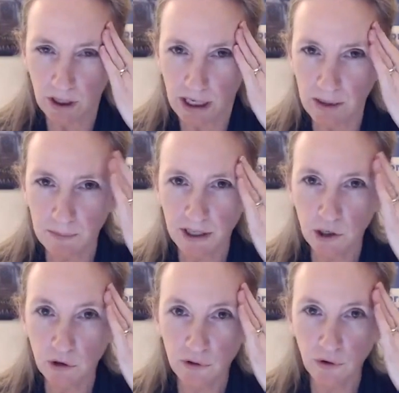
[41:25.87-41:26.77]
keeping
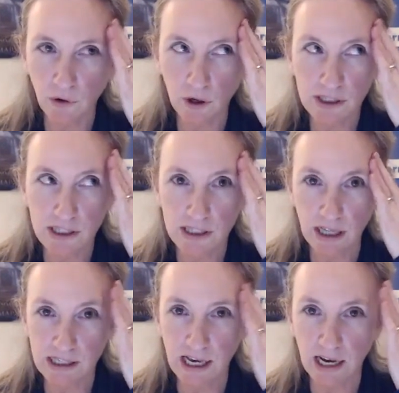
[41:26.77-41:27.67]
your thoughts,
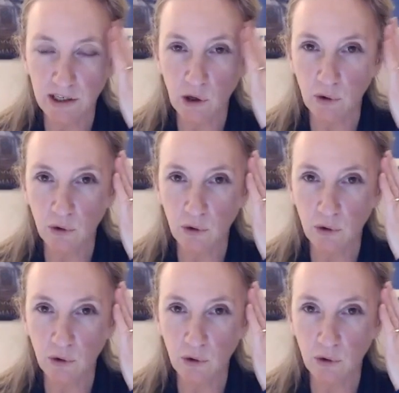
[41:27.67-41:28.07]
that's how you go